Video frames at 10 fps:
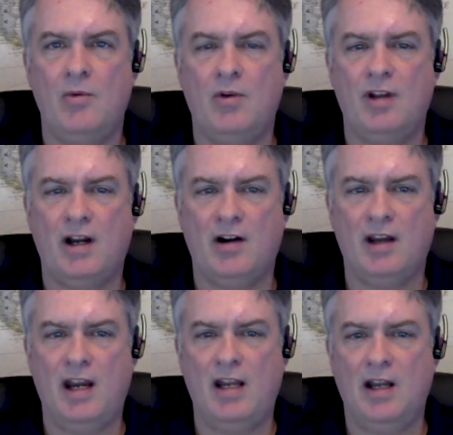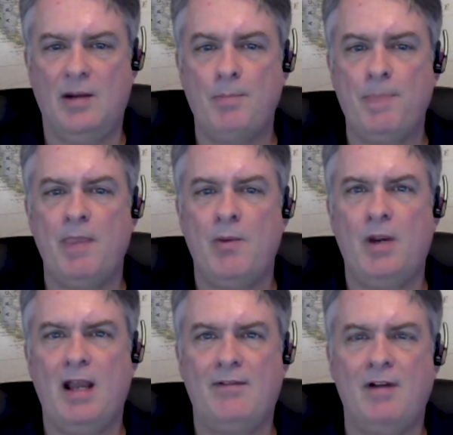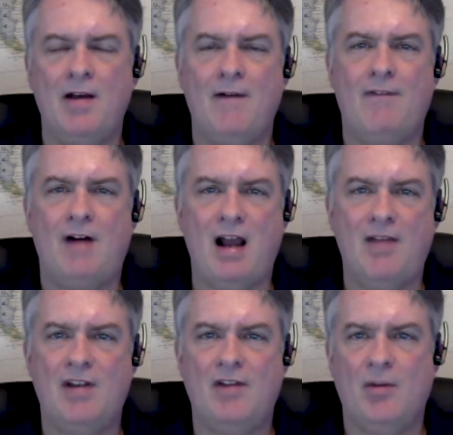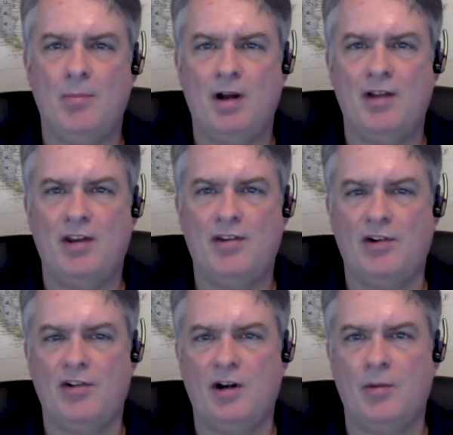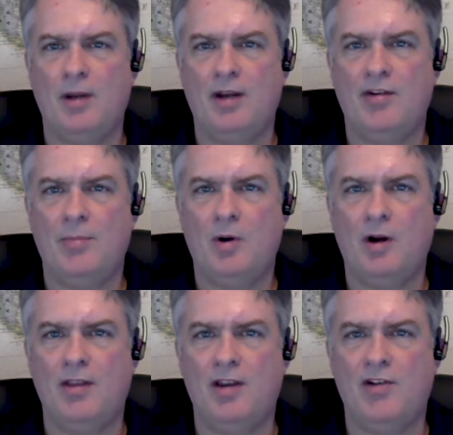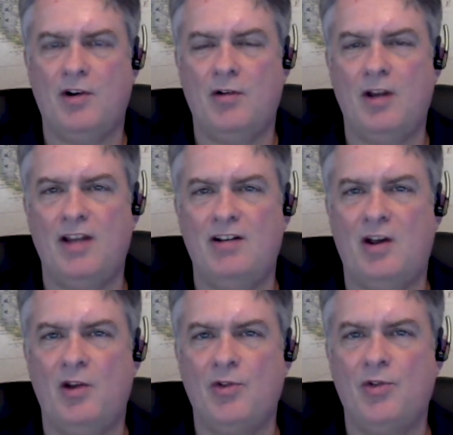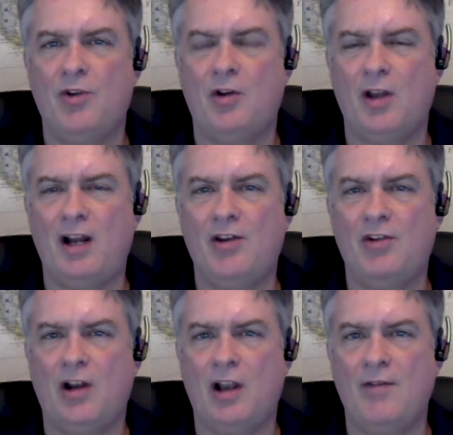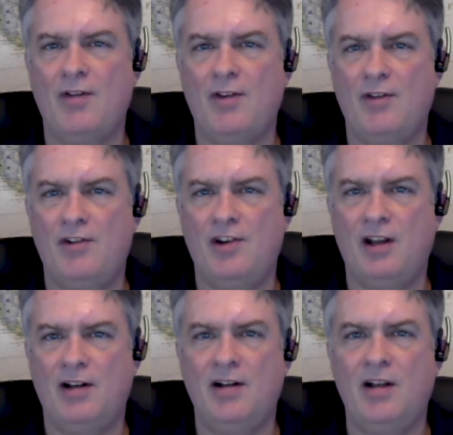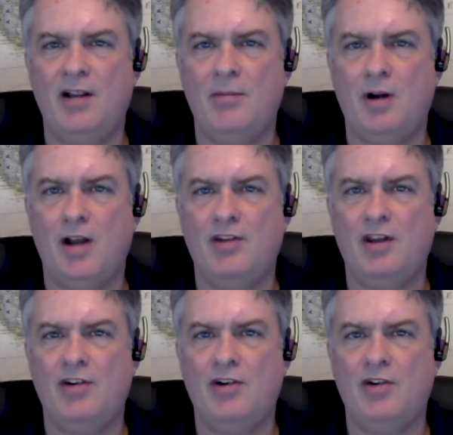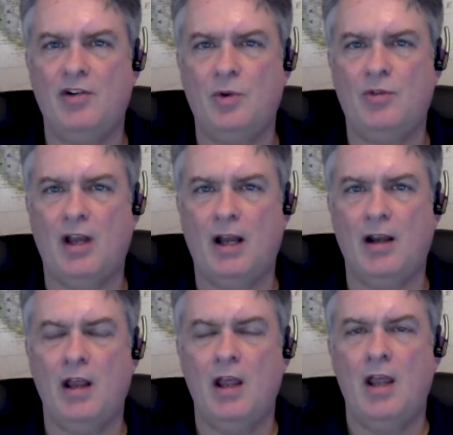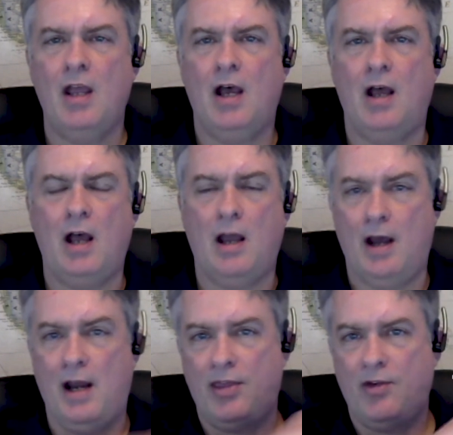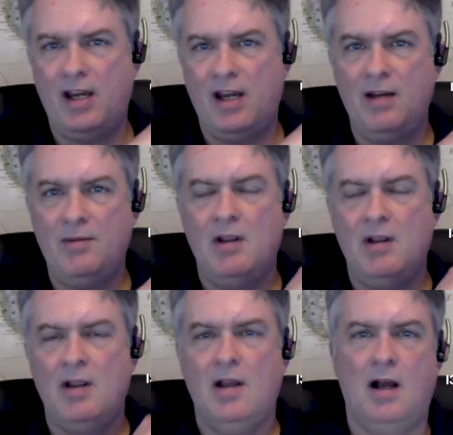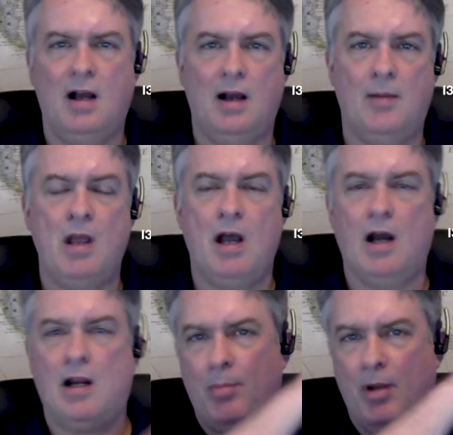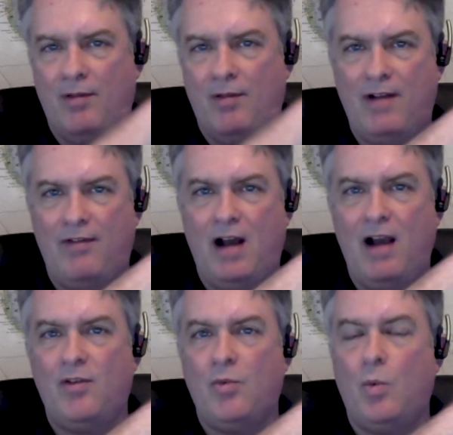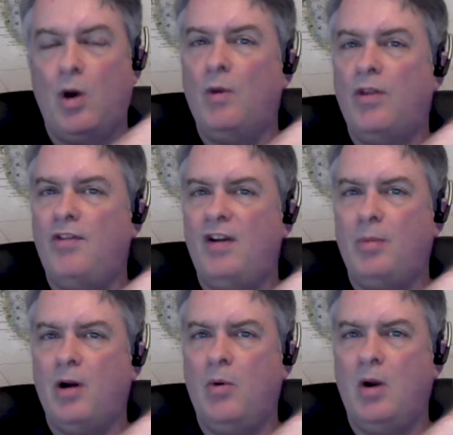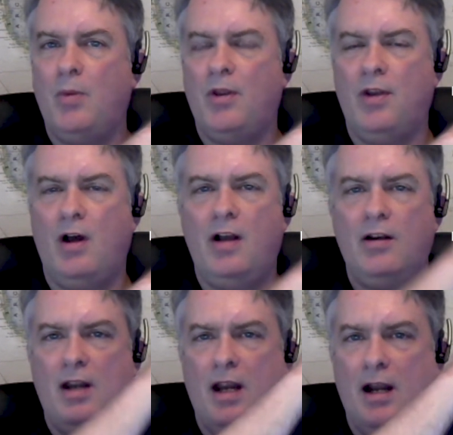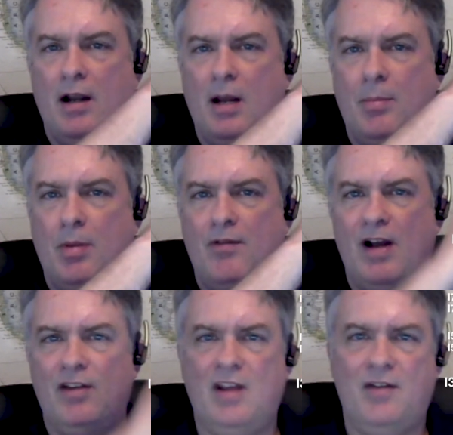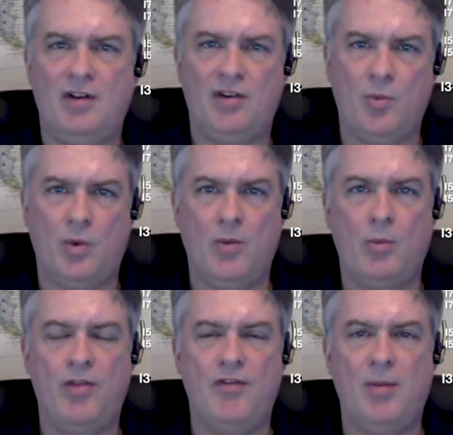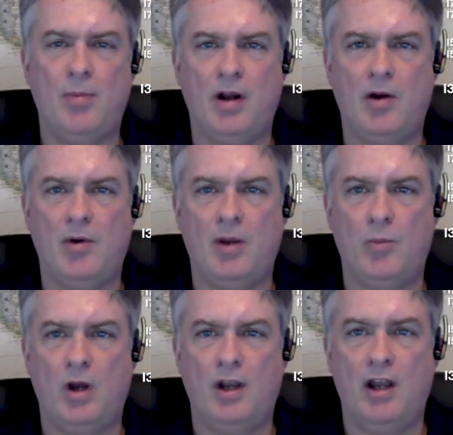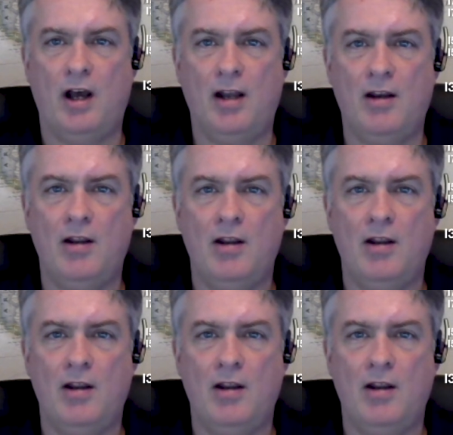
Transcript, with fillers: With Tiger Canyon, we have five different processors that are being supported. These are Intel's latest 11th gen processors. We've got uh, an i3, uh, a couple of i5s, one with vPro, one with not, and a couple of i7s, one with vPro and one not.